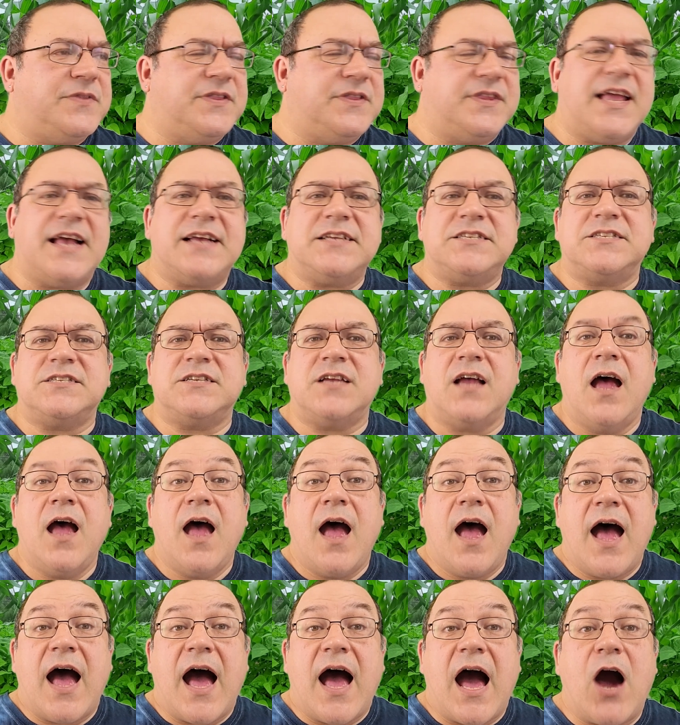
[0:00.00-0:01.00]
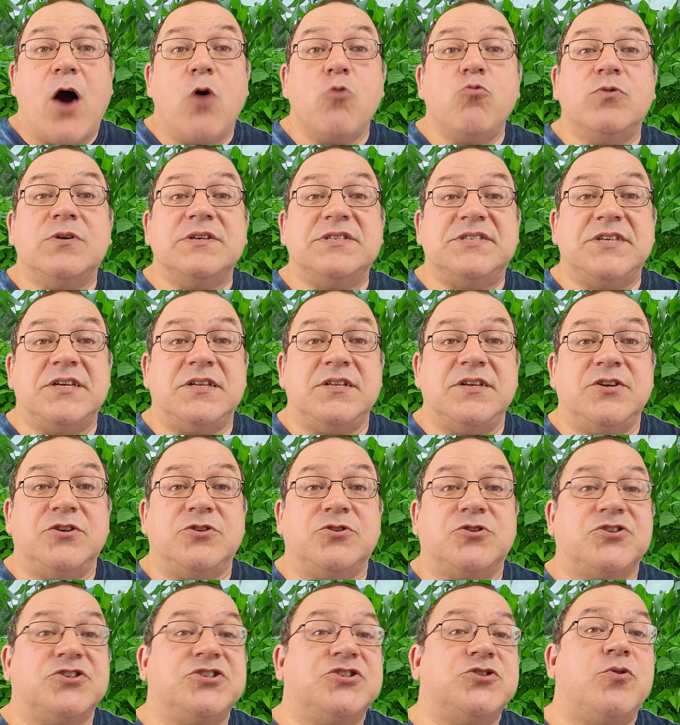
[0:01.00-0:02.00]
tests how resilient
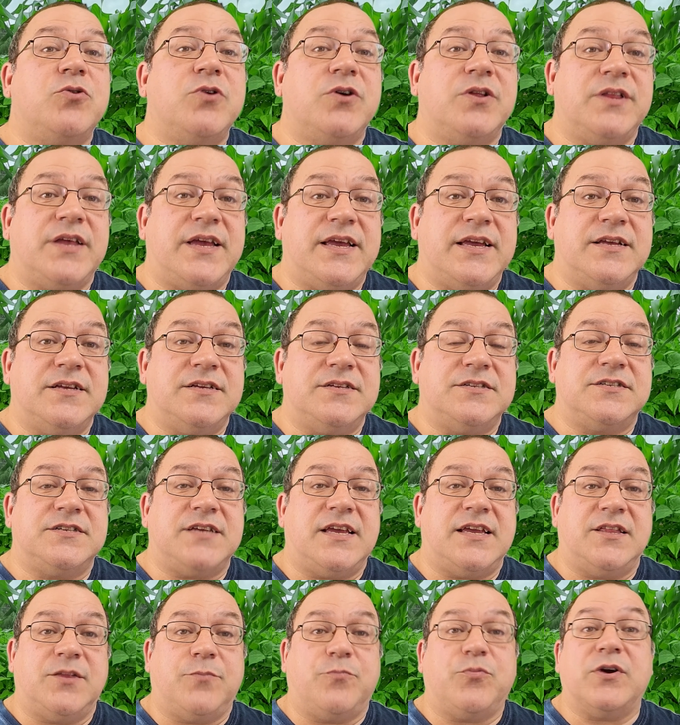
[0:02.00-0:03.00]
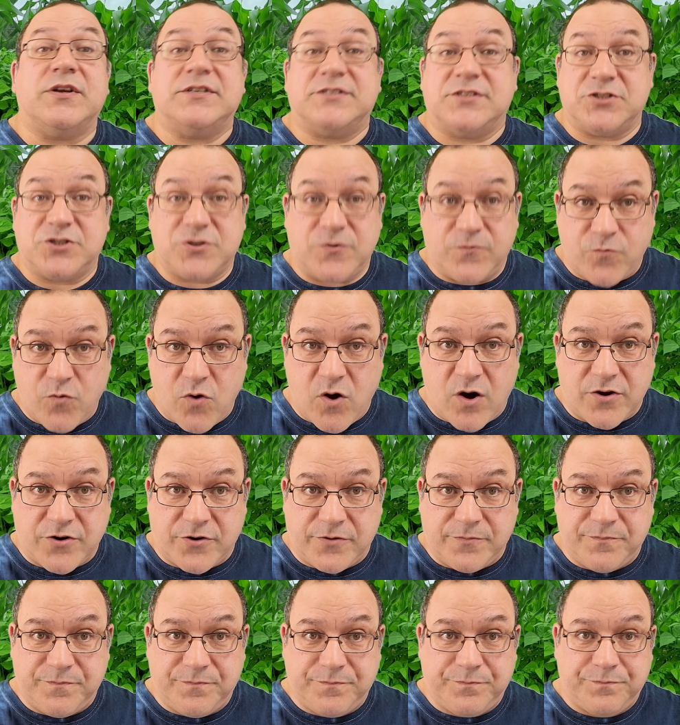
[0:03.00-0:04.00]
your soil is in the presence of
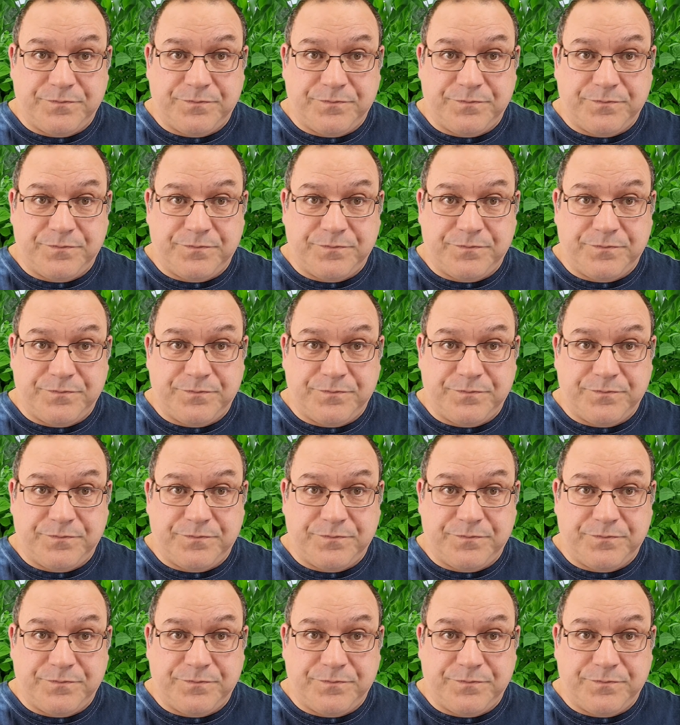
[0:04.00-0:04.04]
water.